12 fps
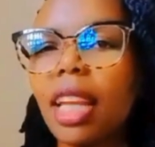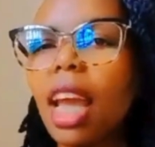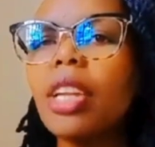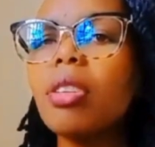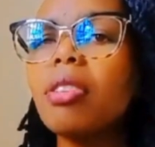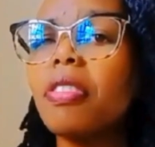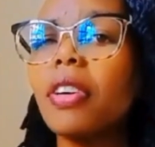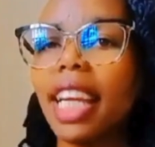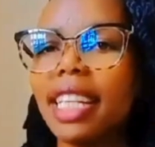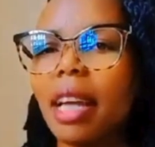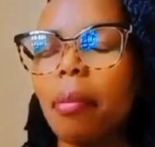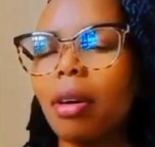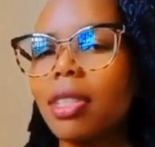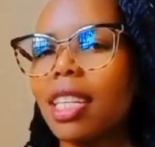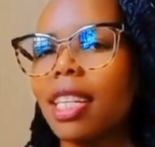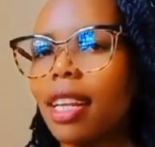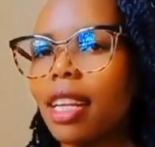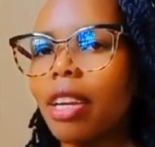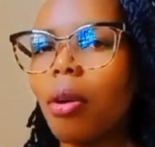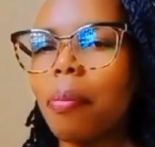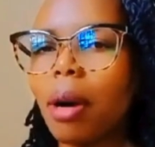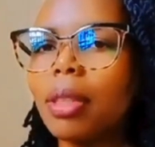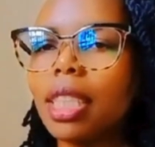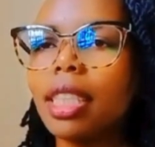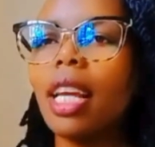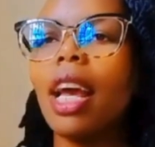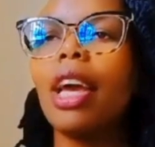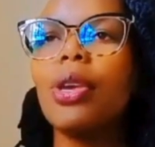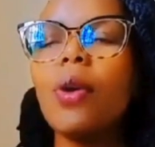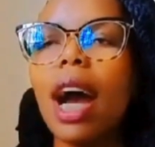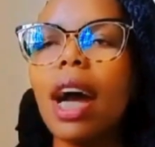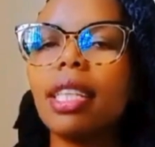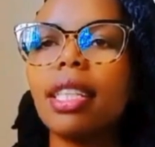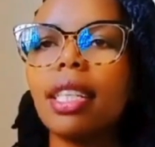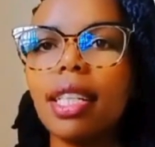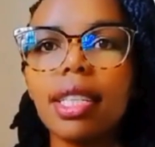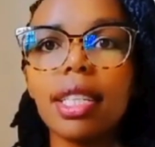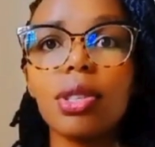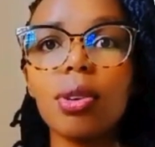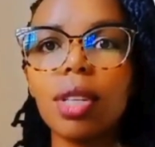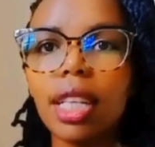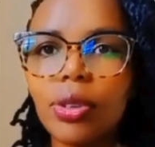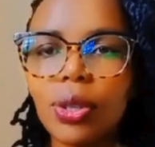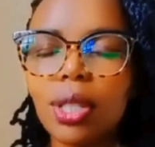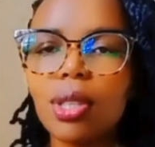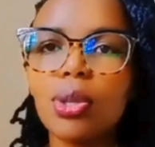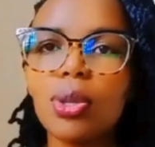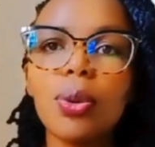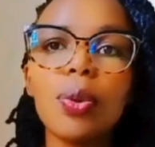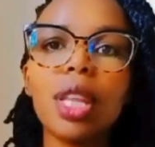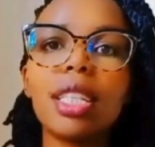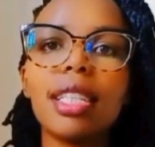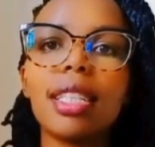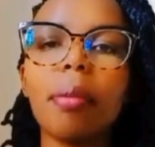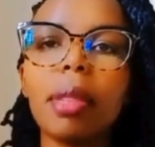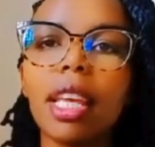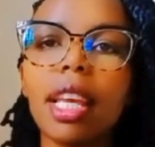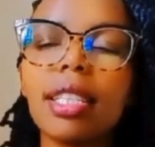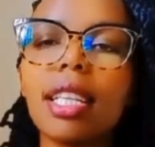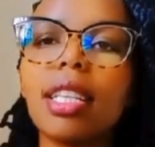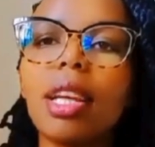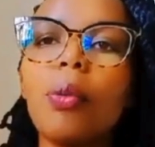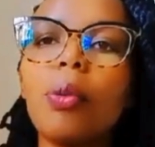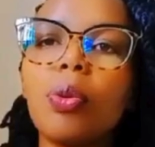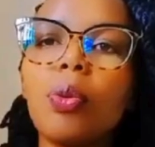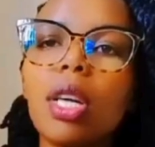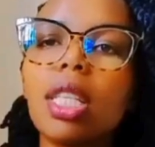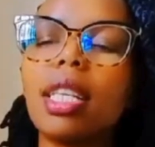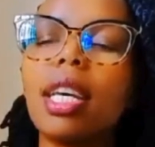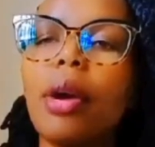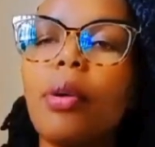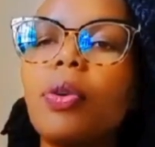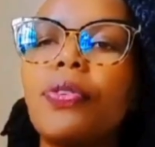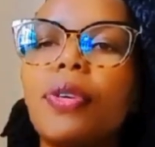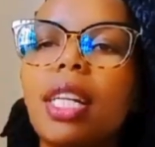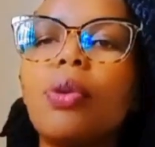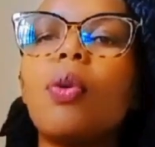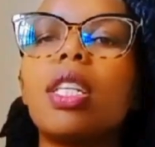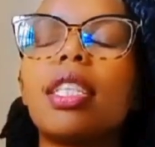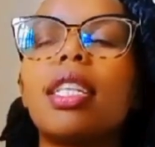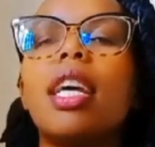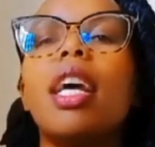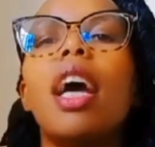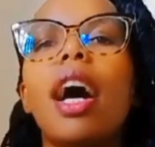And don't forget about the daily compounding. You are earning interest on interest. So that is something else that I would really want